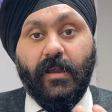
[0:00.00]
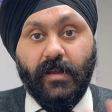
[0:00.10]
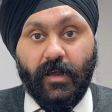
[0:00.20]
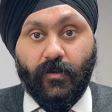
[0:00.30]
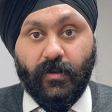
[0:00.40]

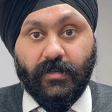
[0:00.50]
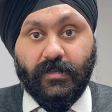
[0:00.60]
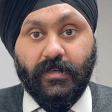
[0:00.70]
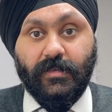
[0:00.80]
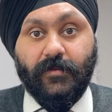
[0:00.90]

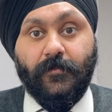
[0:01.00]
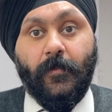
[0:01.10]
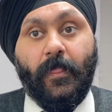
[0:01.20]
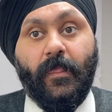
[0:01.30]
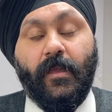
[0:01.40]
inaccuracies,
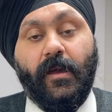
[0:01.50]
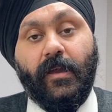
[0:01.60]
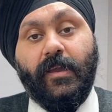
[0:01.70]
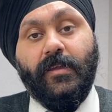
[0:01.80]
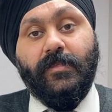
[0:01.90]

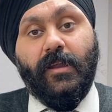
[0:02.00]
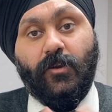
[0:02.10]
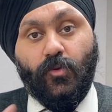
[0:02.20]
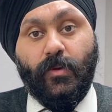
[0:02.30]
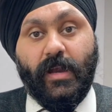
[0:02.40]
again there
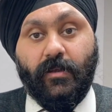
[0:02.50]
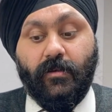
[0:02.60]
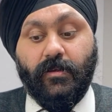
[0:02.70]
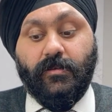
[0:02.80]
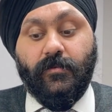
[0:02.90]
are two
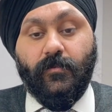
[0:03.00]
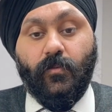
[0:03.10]
categories.